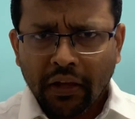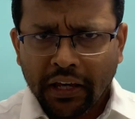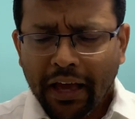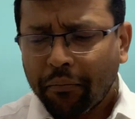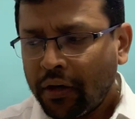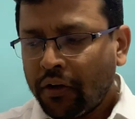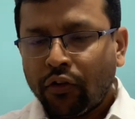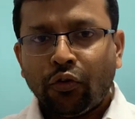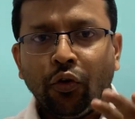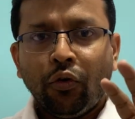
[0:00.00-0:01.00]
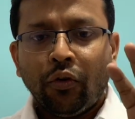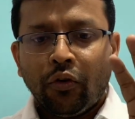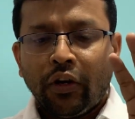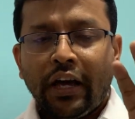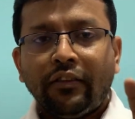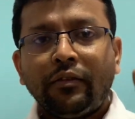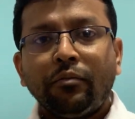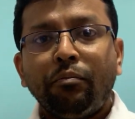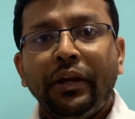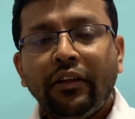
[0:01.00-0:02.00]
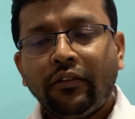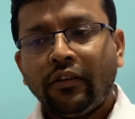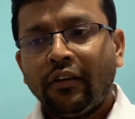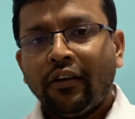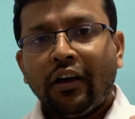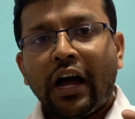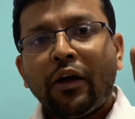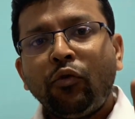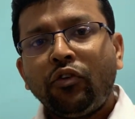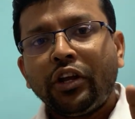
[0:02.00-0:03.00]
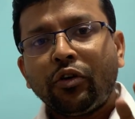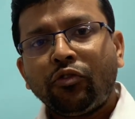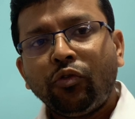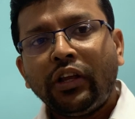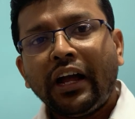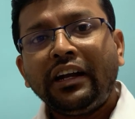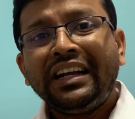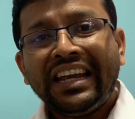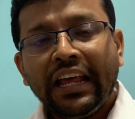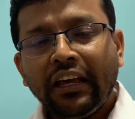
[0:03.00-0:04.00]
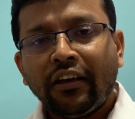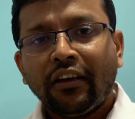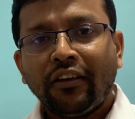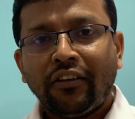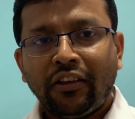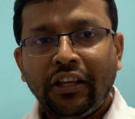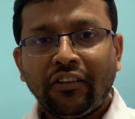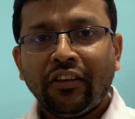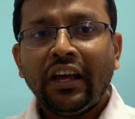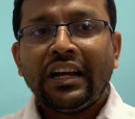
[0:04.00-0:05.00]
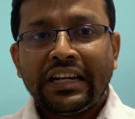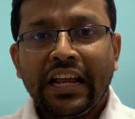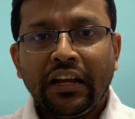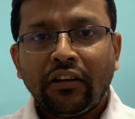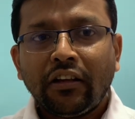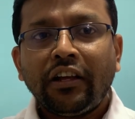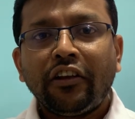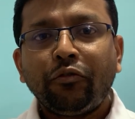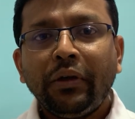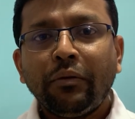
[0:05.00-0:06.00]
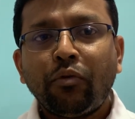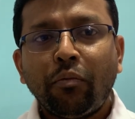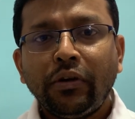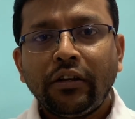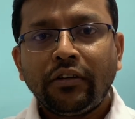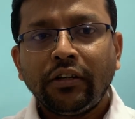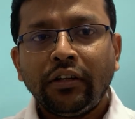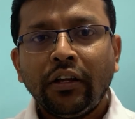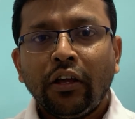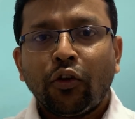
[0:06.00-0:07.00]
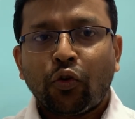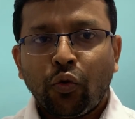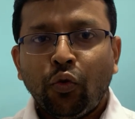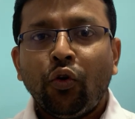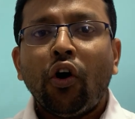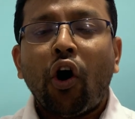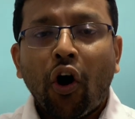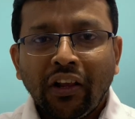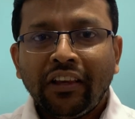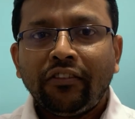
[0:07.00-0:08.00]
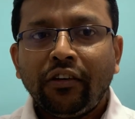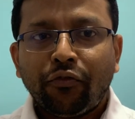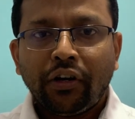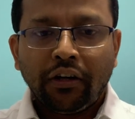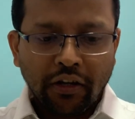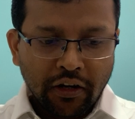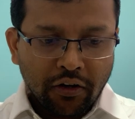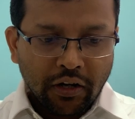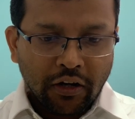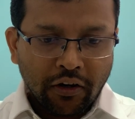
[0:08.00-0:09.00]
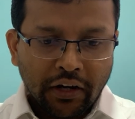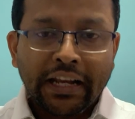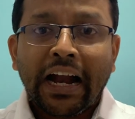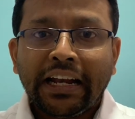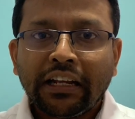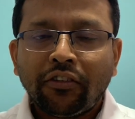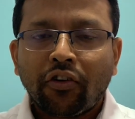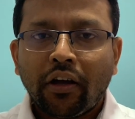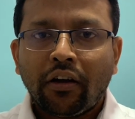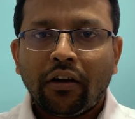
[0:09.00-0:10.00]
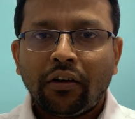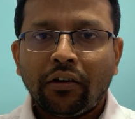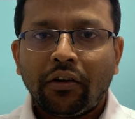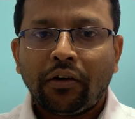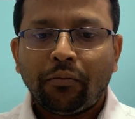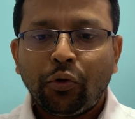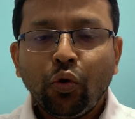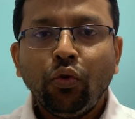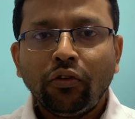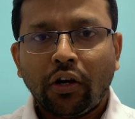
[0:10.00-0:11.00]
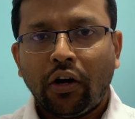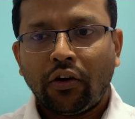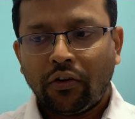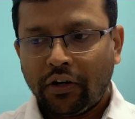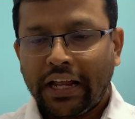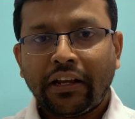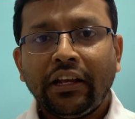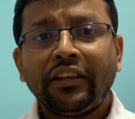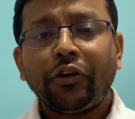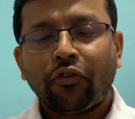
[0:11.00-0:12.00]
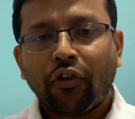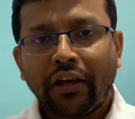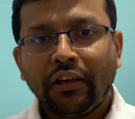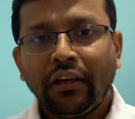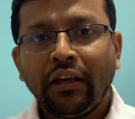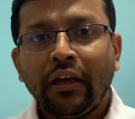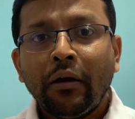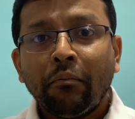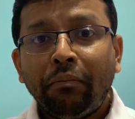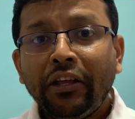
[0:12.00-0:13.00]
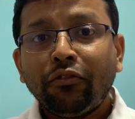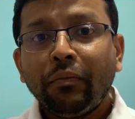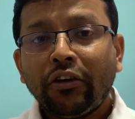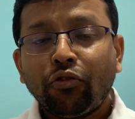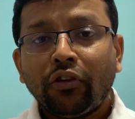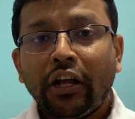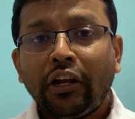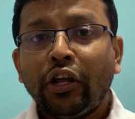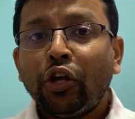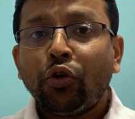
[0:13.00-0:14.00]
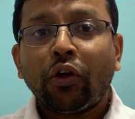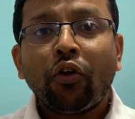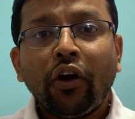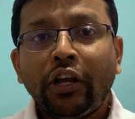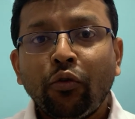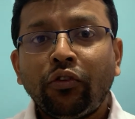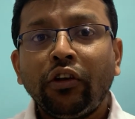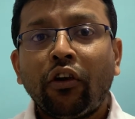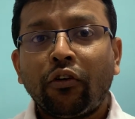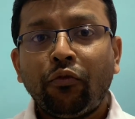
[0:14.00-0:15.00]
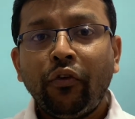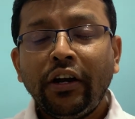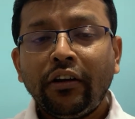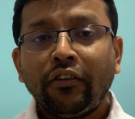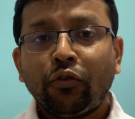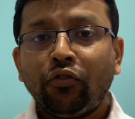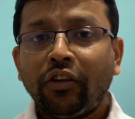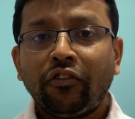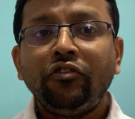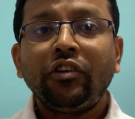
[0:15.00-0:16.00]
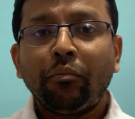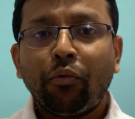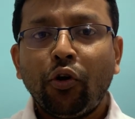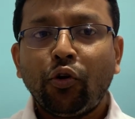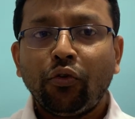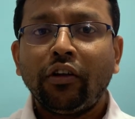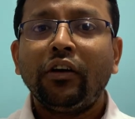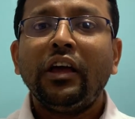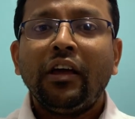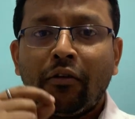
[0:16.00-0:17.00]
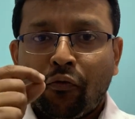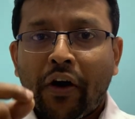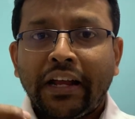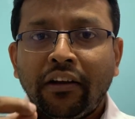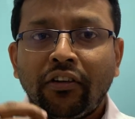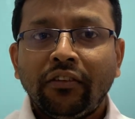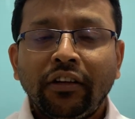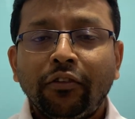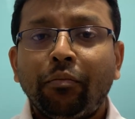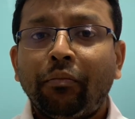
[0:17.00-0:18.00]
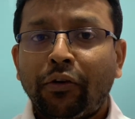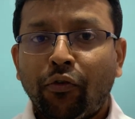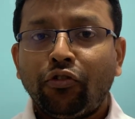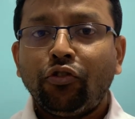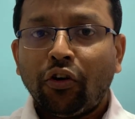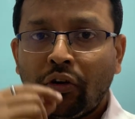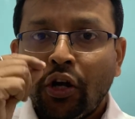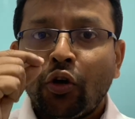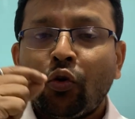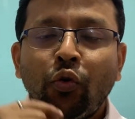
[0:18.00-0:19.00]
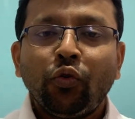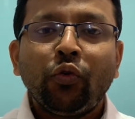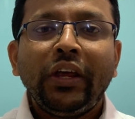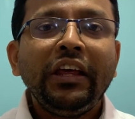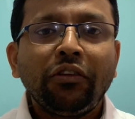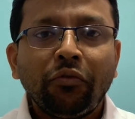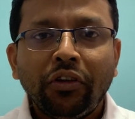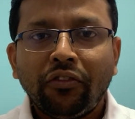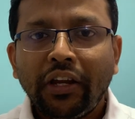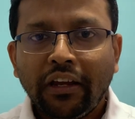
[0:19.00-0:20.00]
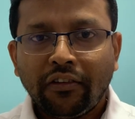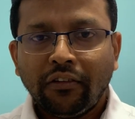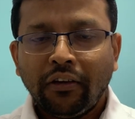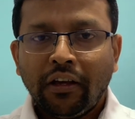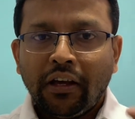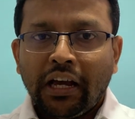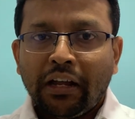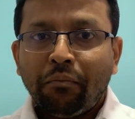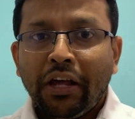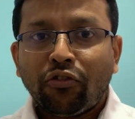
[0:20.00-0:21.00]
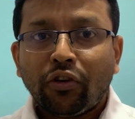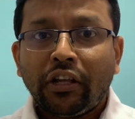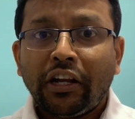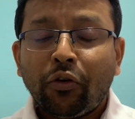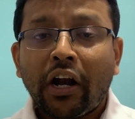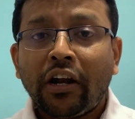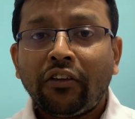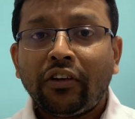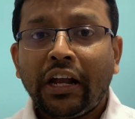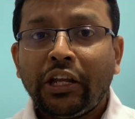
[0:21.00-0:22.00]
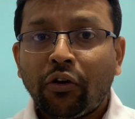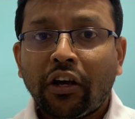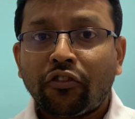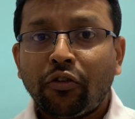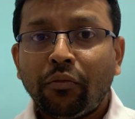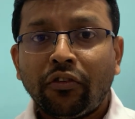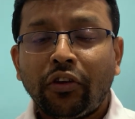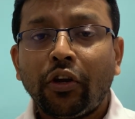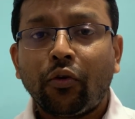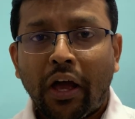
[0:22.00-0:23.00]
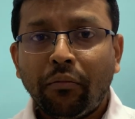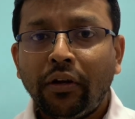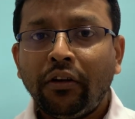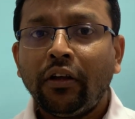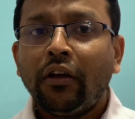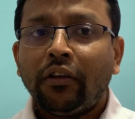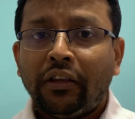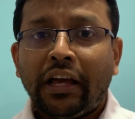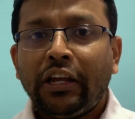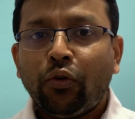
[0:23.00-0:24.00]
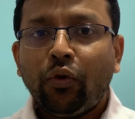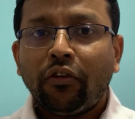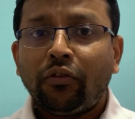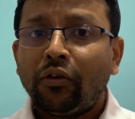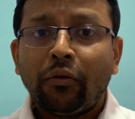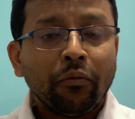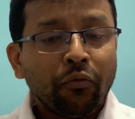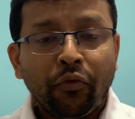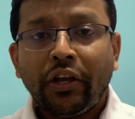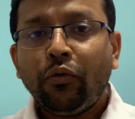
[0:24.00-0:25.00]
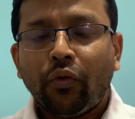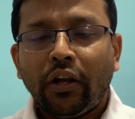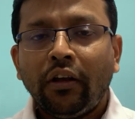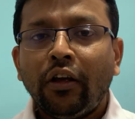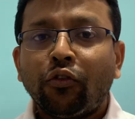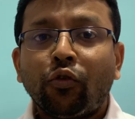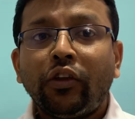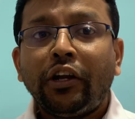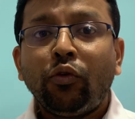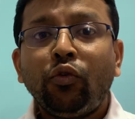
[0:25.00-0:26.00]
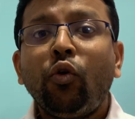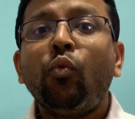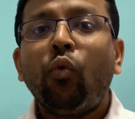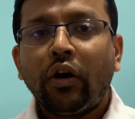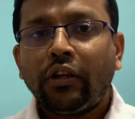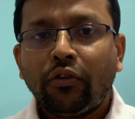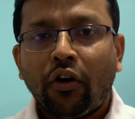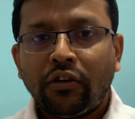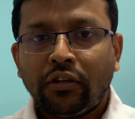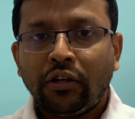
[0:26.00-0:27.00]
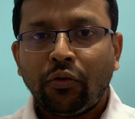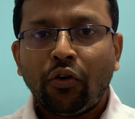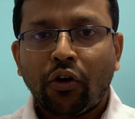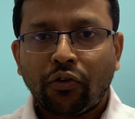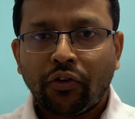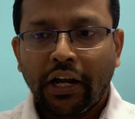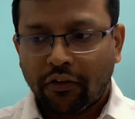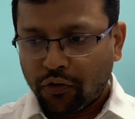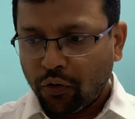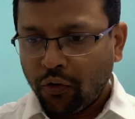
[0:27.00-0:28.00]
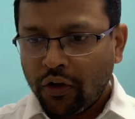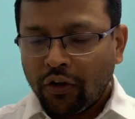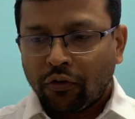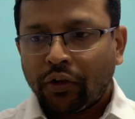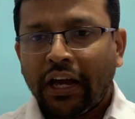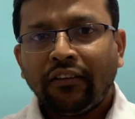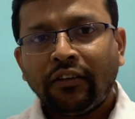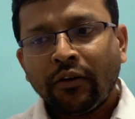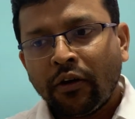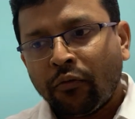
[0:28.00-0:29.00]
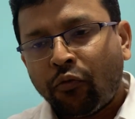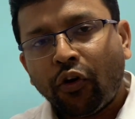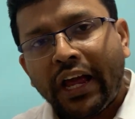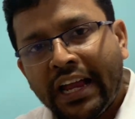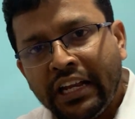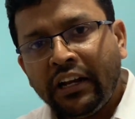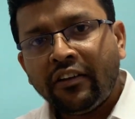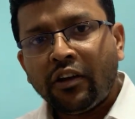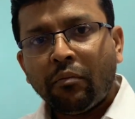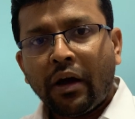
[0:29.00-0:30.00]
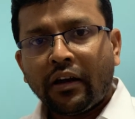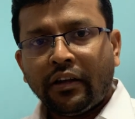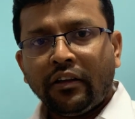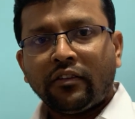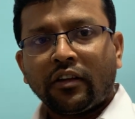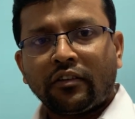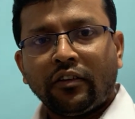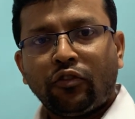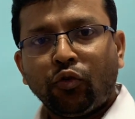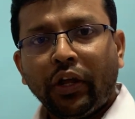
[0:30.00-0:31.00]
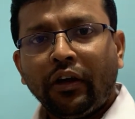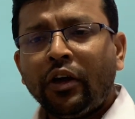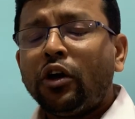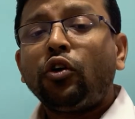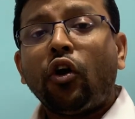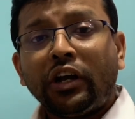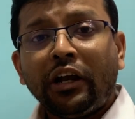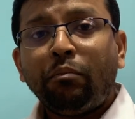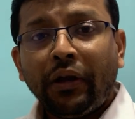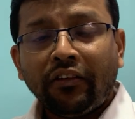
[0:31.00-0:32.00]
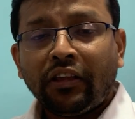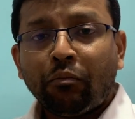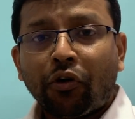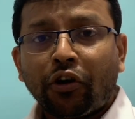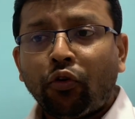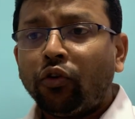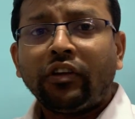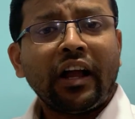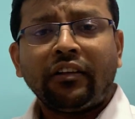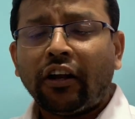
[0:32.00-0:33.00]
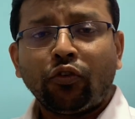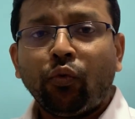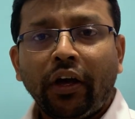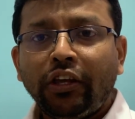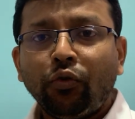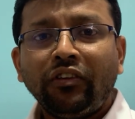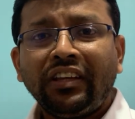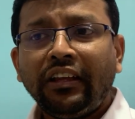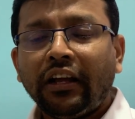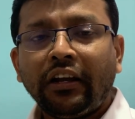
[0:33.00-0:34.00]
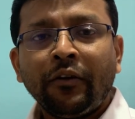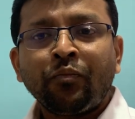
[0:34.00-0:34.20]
gap. So guys, please, I would request you that take this data that is being populated through all these different analytical tools or techniques that you're tracking. Please make sure that you are not using a lot of filters to just jump on to the final results, but for sure go through each of this data and make sure that you're understanding your customers' requirement, their requests very well, so that you know what the content you got to create. So guys, for any digital marketing success today, content plays an important role. That's why you will see that